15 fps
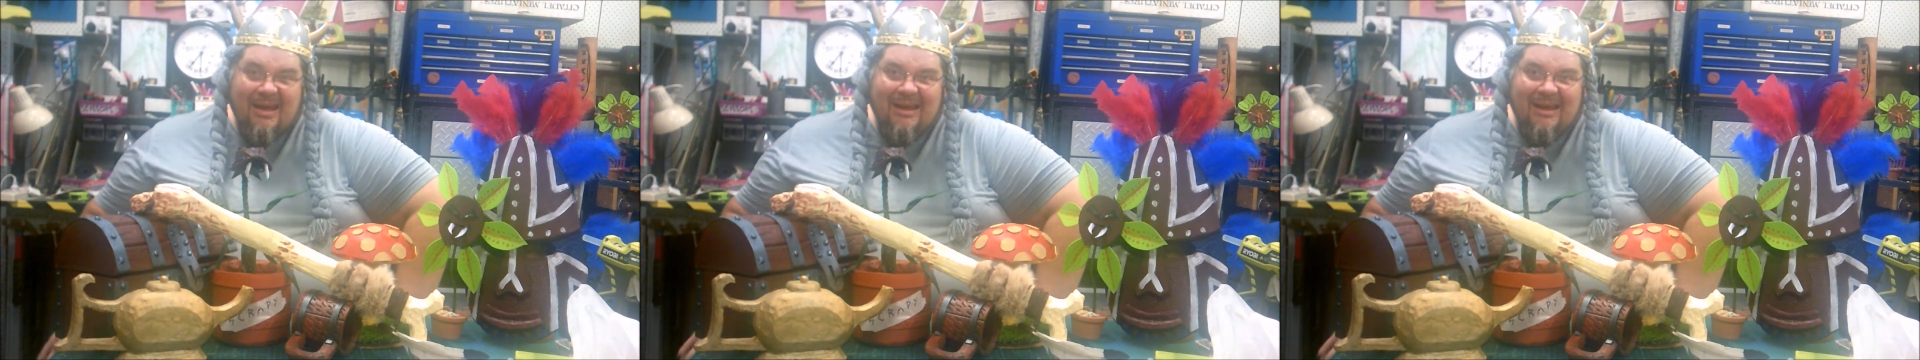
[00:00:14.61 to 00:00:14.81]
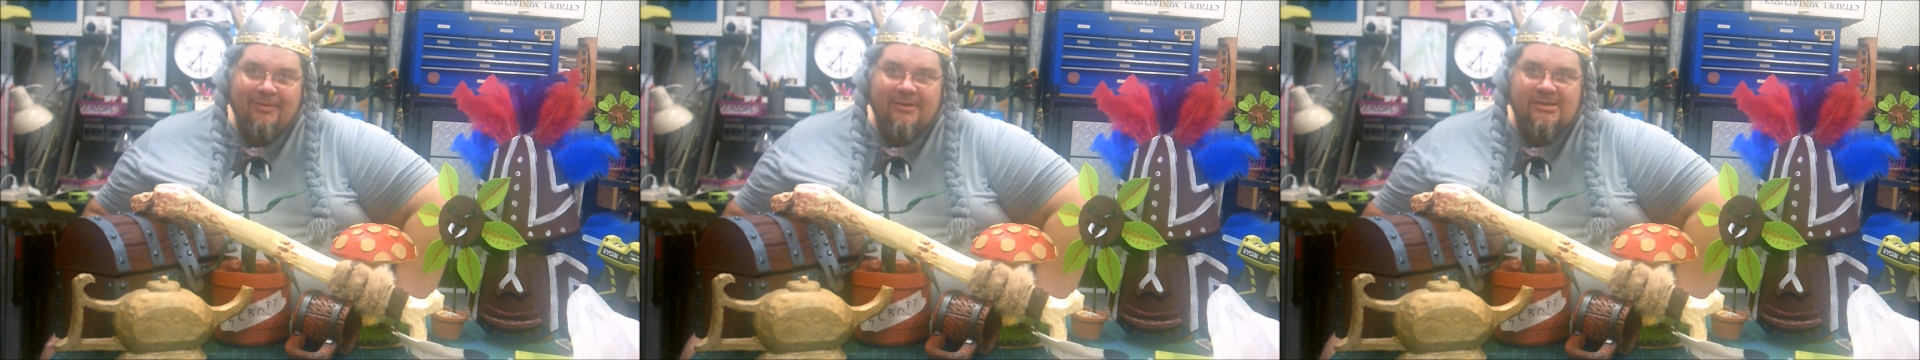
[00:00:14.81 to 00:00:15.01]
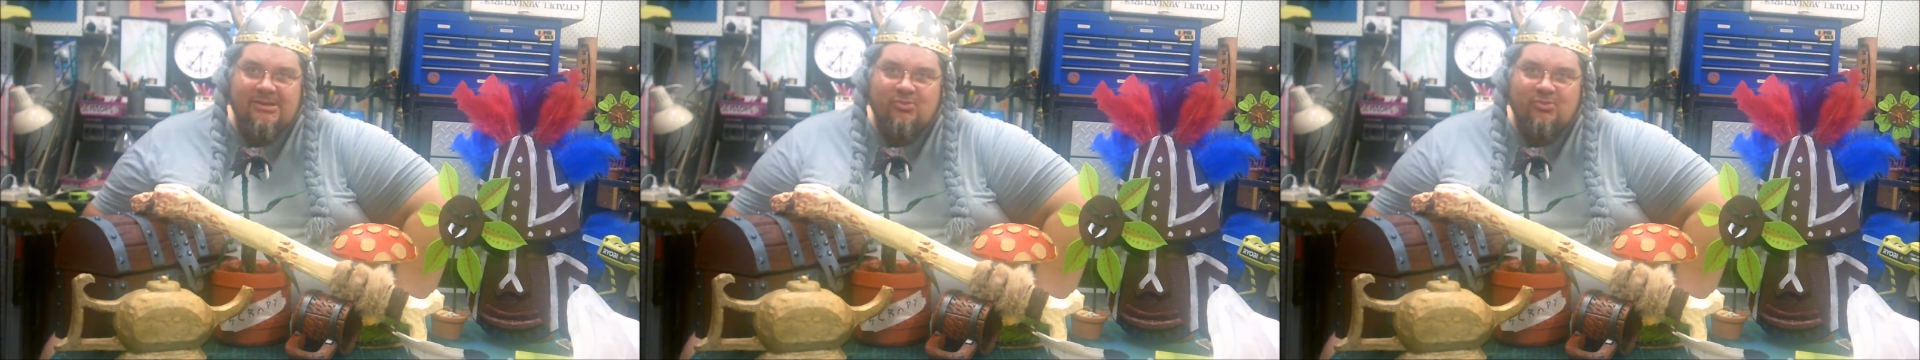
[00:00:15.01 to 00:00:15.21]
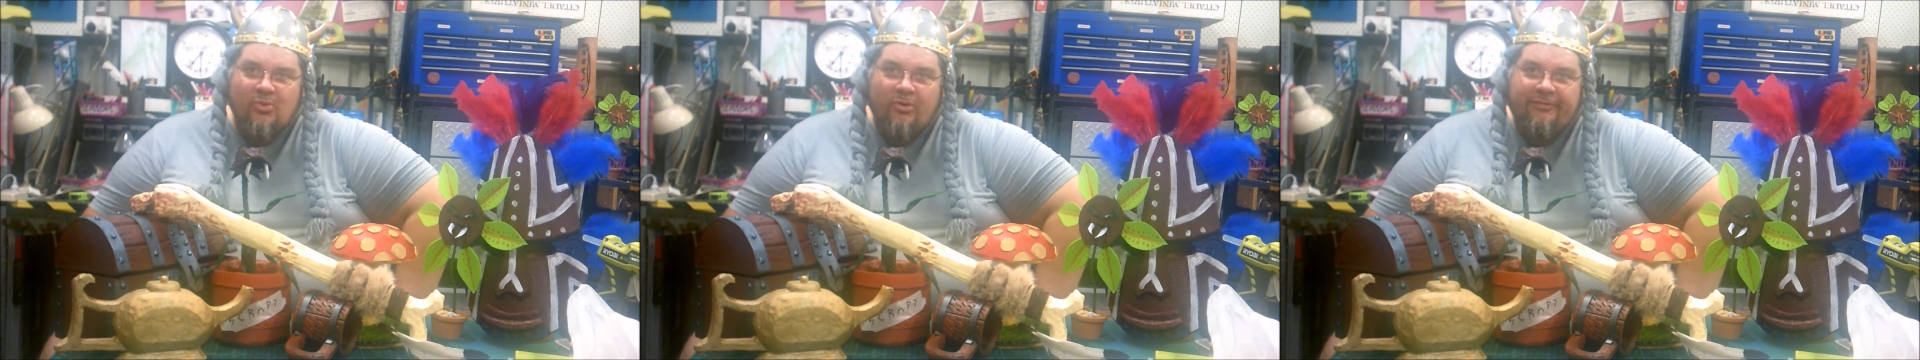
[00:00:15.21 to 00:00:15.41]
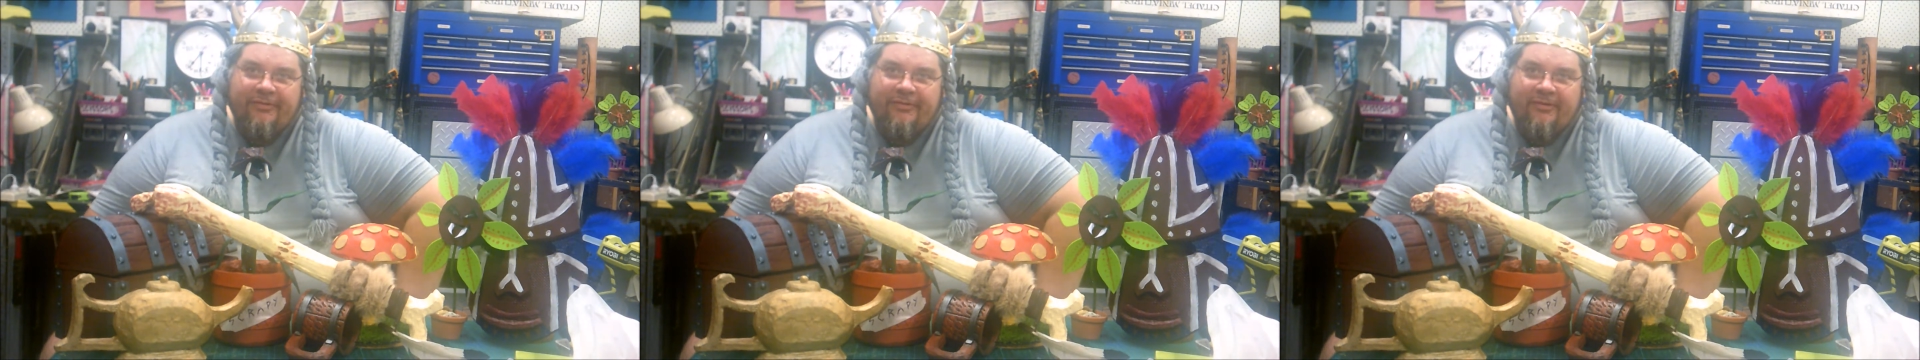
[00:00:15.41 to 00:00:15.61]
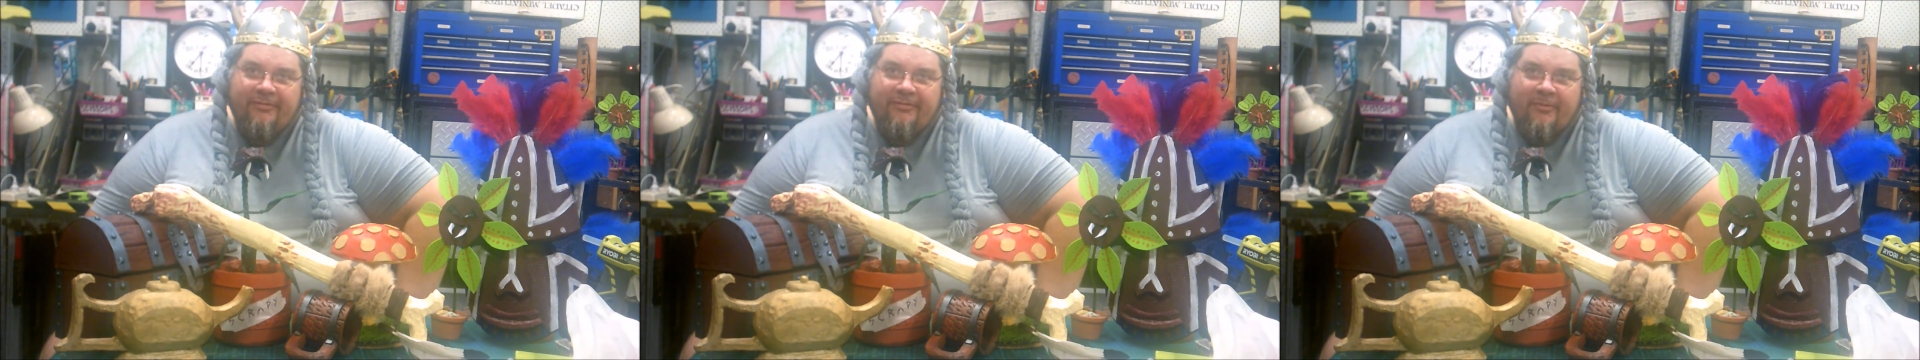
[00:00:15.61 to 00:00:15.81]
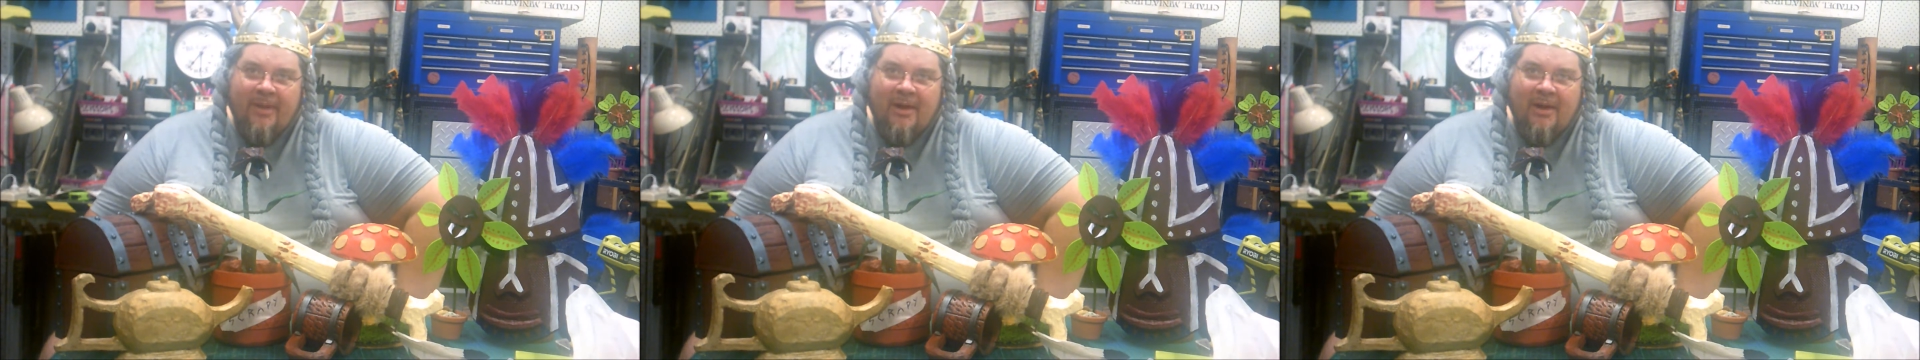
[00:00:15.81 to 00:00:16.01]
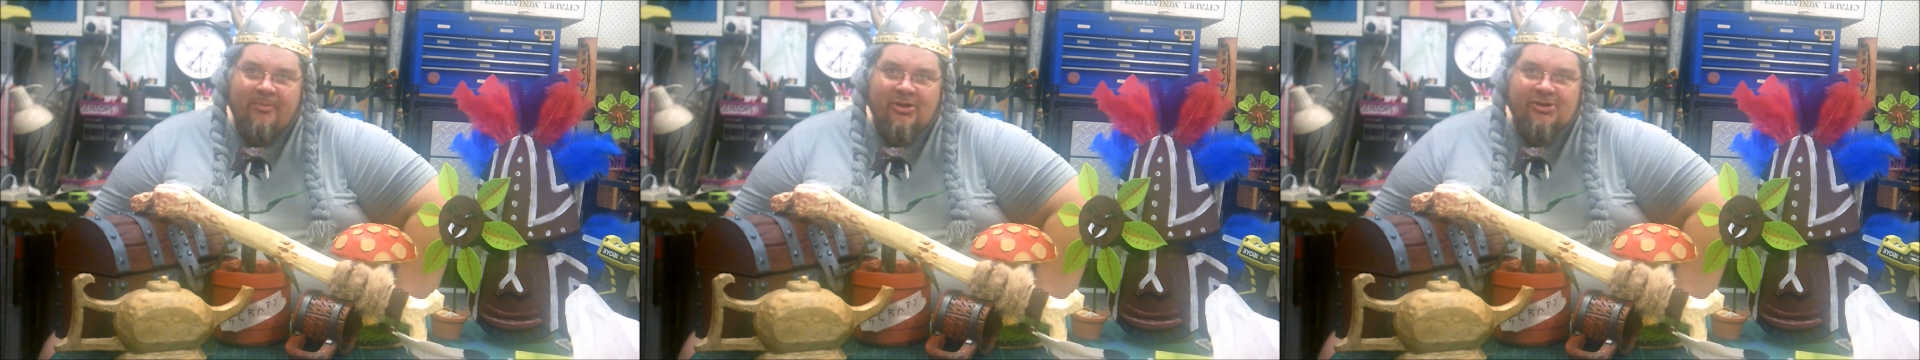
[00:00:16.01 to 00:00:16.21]
Hey, this is Wulf from
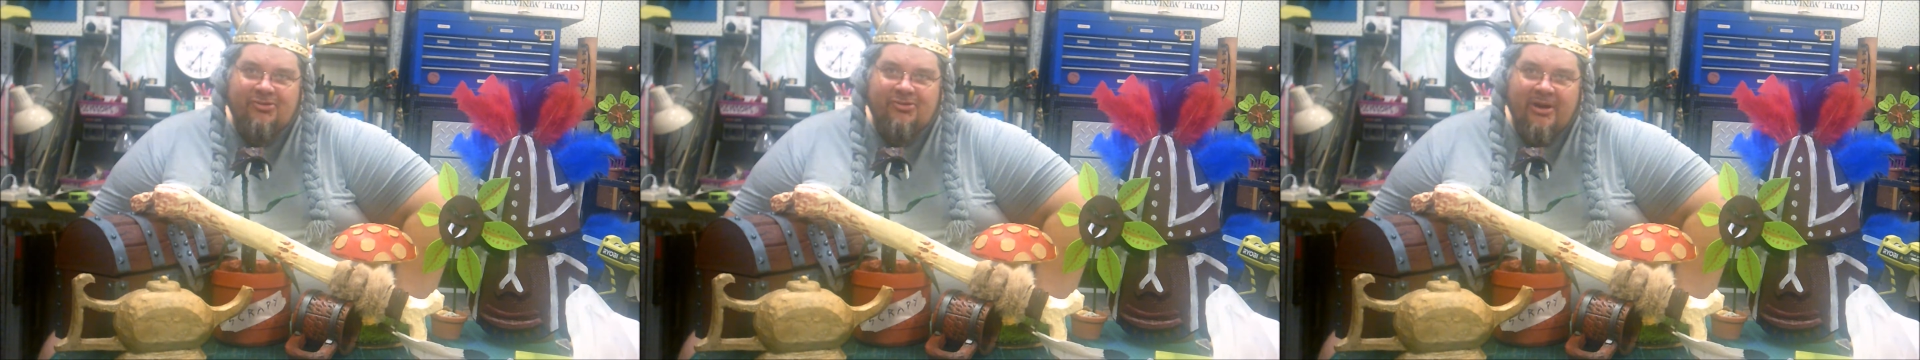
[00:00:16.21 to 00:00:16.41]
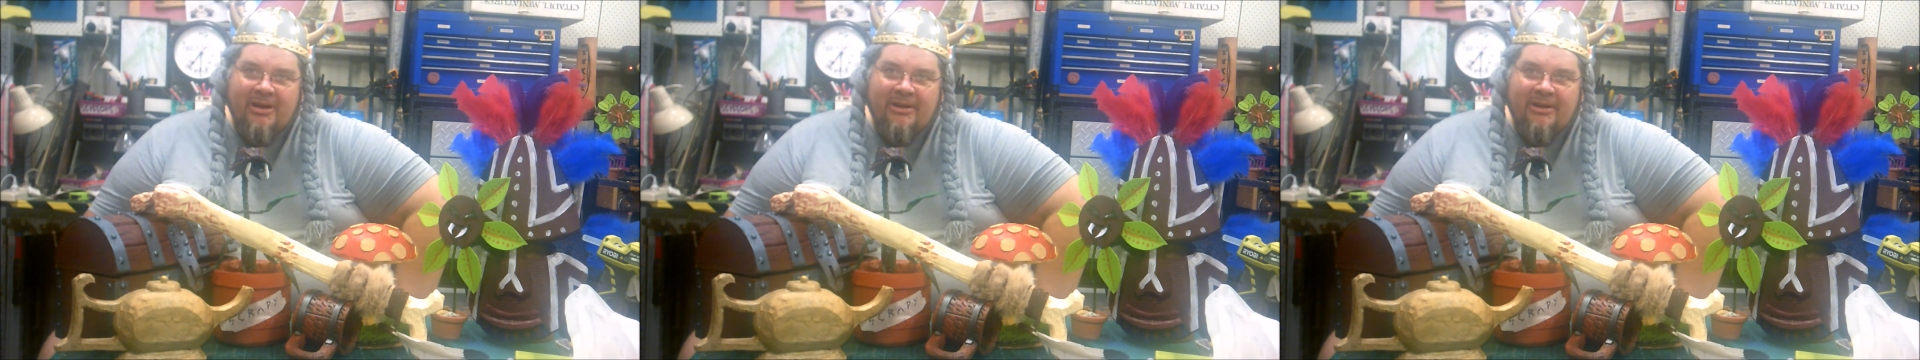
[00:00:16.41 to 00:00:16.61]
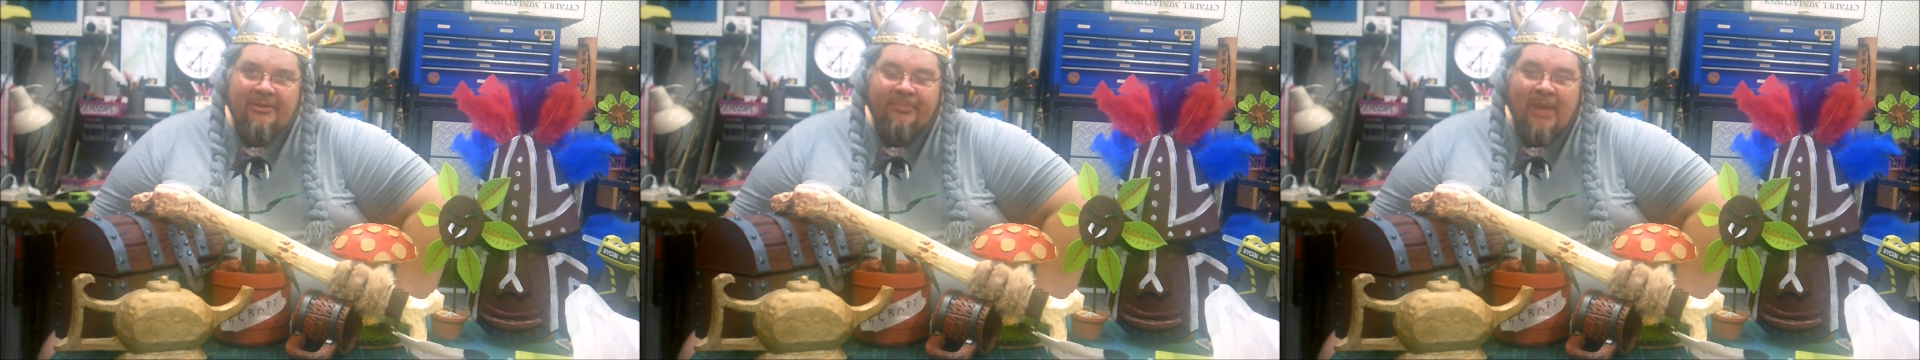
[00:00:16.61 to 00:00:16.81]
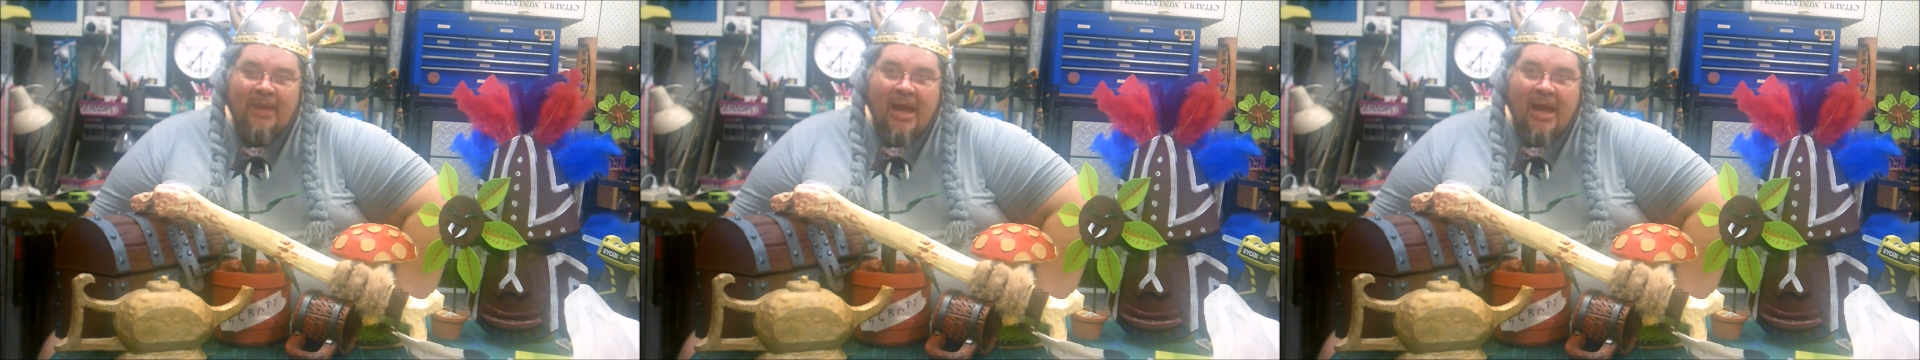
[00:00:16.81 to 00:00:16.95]
Armoury Terrain,